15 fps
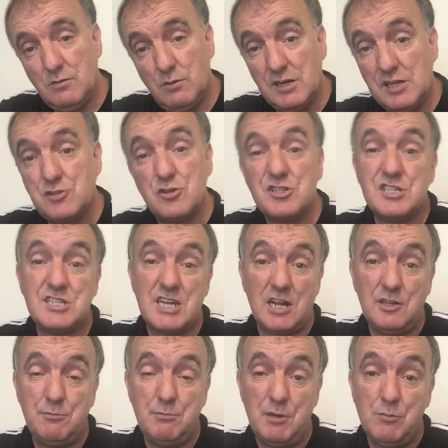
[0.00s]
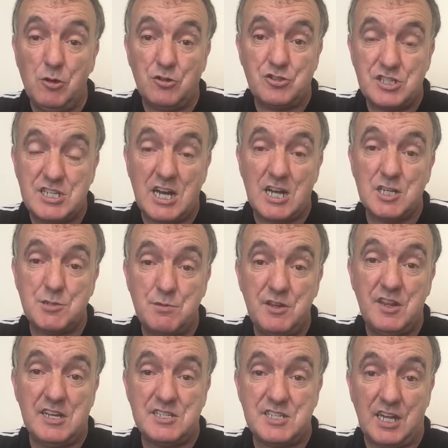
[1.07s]
Well, it doesn't tell me much. It tells me
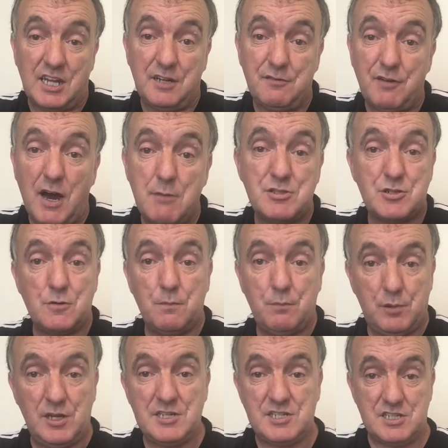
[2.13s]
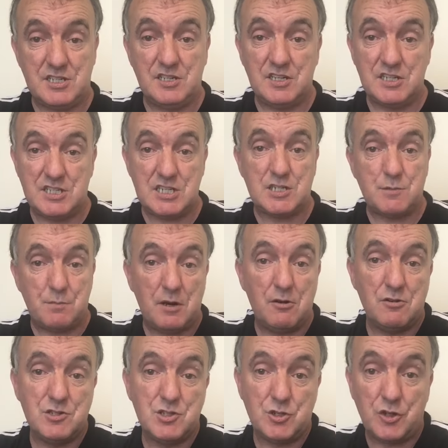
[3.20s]
this, that if I was complicit in the
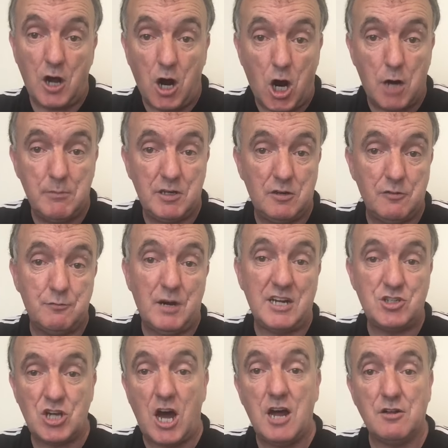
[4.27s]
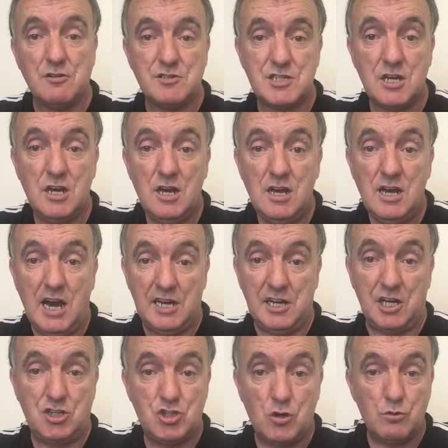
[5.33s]
disappearance or the harming of my child, and
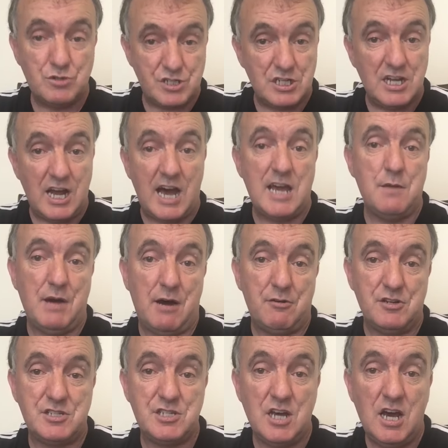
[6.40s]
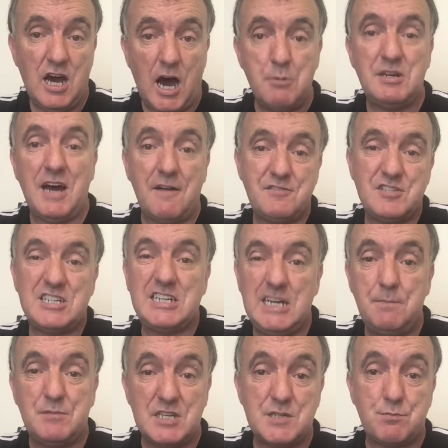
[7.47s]
I chose to lie about it, I would have to
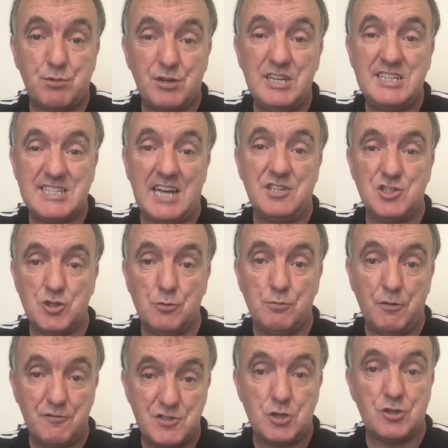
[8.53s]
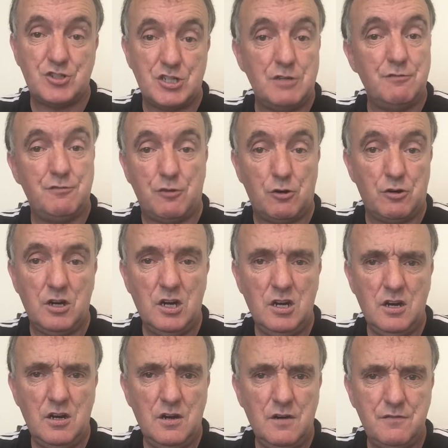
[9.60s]
keep this pretense up of searching for her
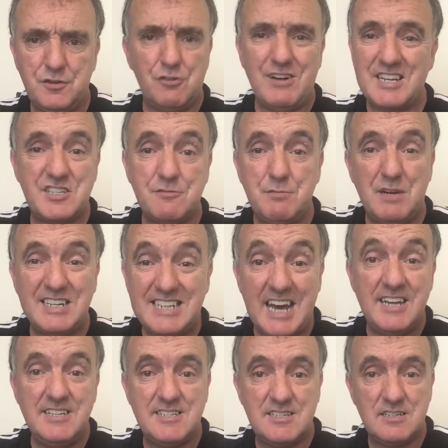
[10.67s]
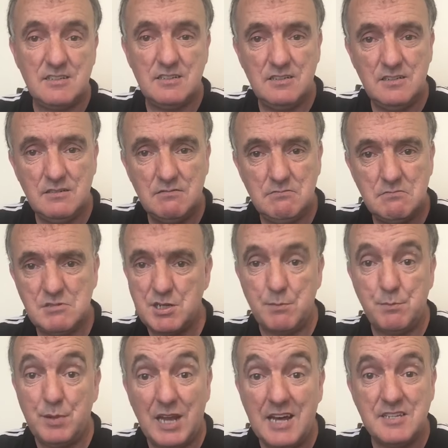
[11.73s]
for the rest of my days.
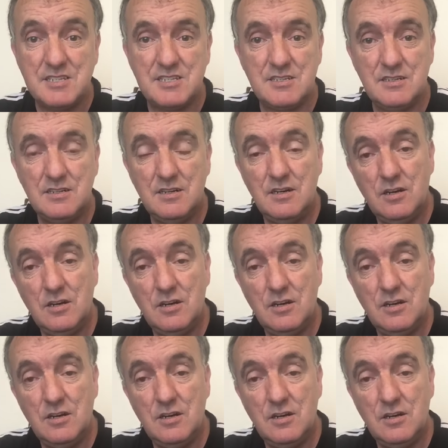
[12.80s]
Simple as.